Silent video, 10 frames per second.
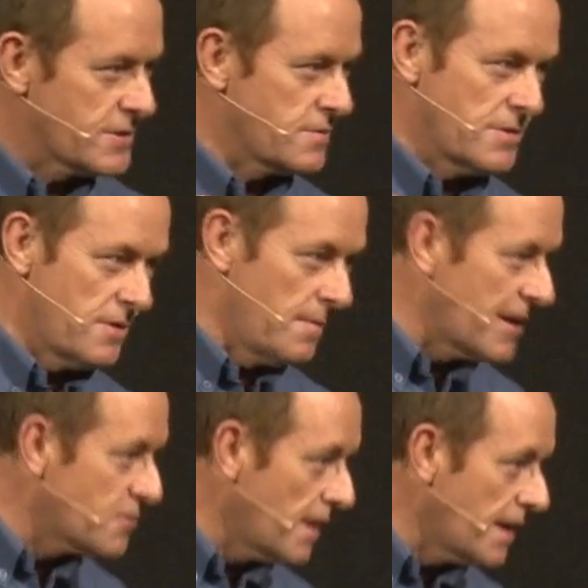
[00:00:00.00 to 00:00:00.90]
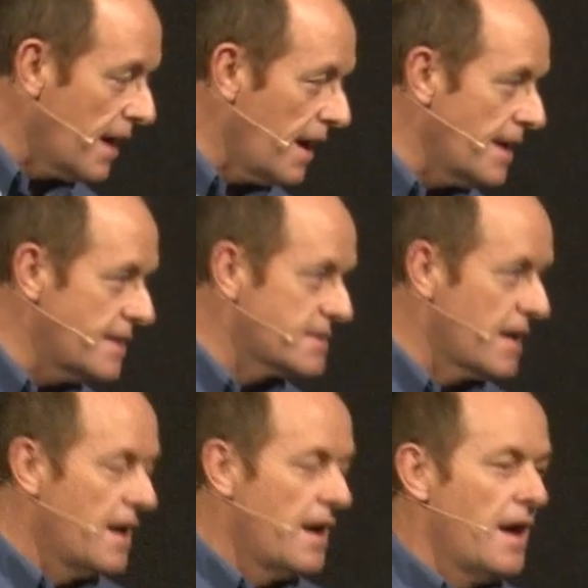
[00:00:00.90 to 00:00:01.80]
because we're doing about 20 Ks,
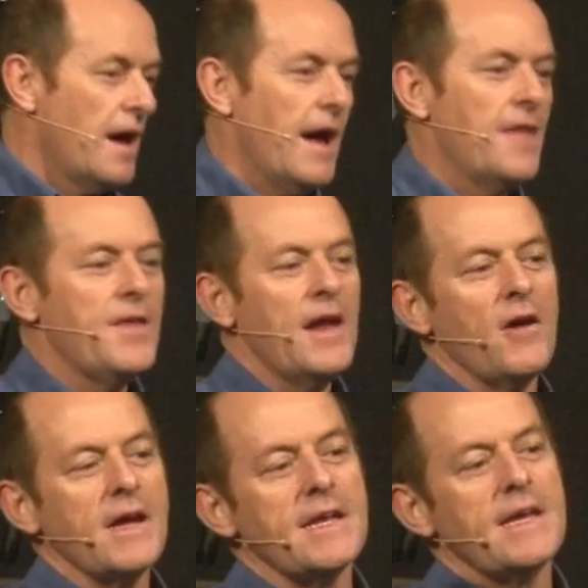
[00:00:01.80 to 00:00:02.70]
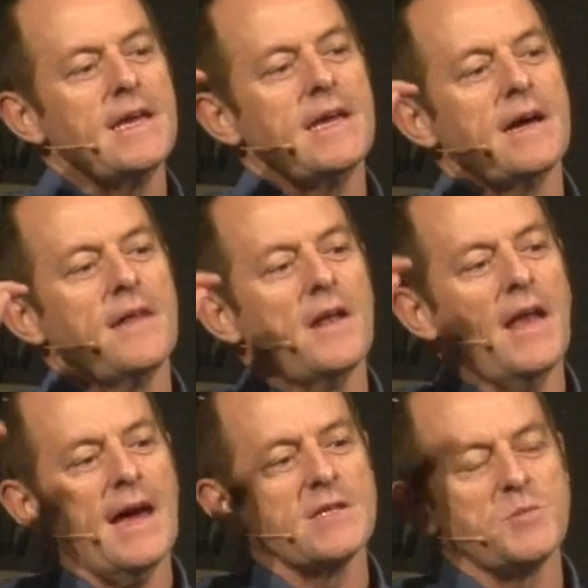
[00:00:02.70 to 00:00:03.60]
and then I can hear the
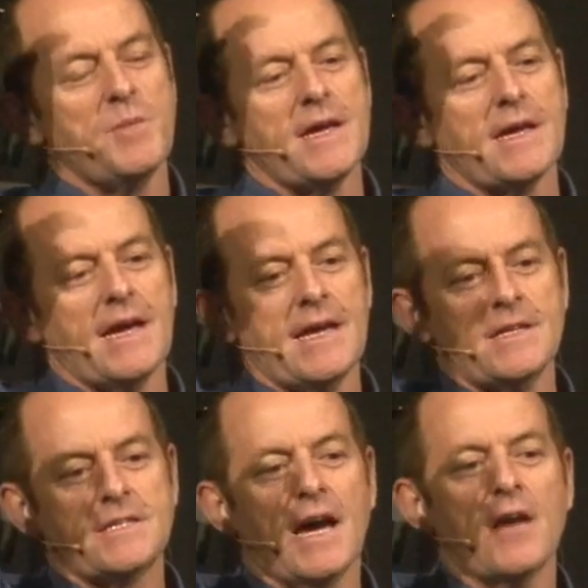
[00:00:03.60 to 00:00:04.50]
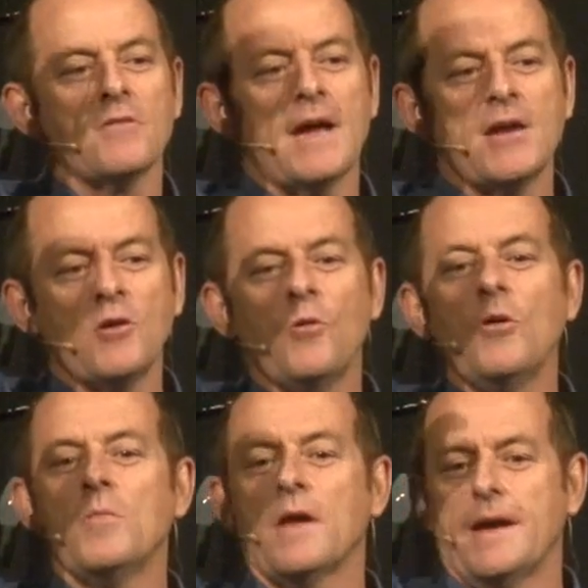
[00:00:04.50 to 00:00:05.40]
loudspeaker in the tunnel. Now,
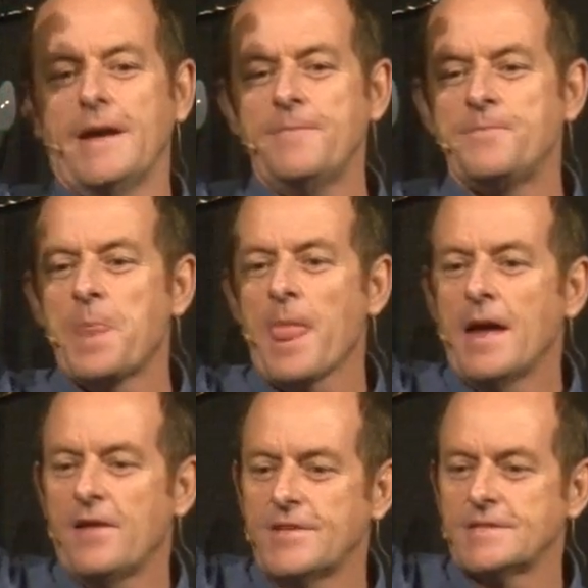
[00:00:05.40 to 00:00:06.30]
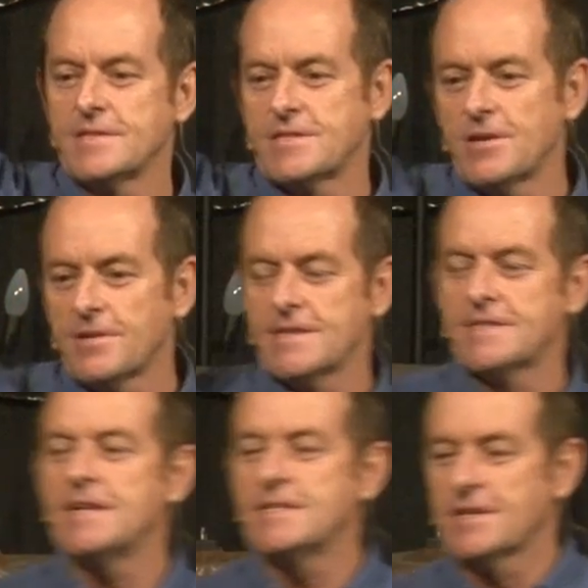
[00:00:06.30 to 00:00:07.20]
normally, if there's a serious
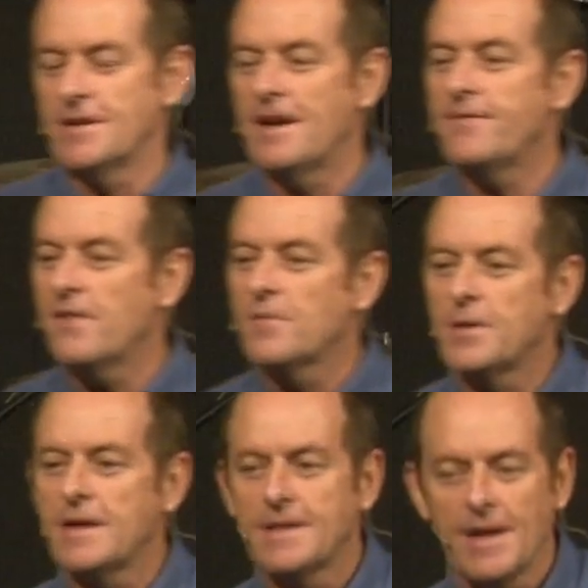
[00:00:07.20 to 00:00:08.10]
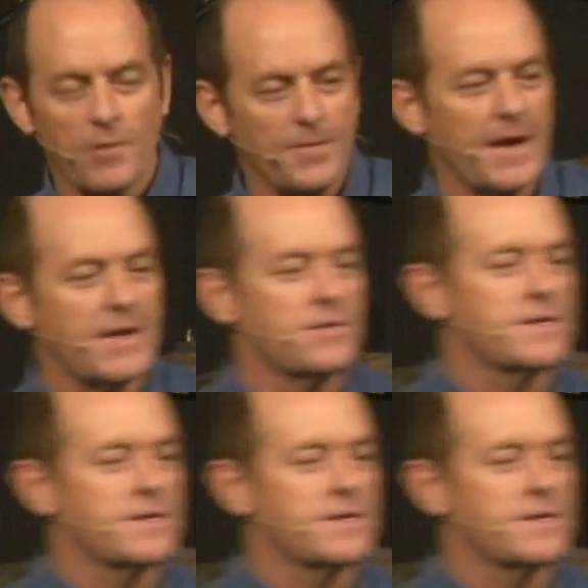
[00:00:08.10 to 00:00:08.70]
incident, have you ever been there? What they do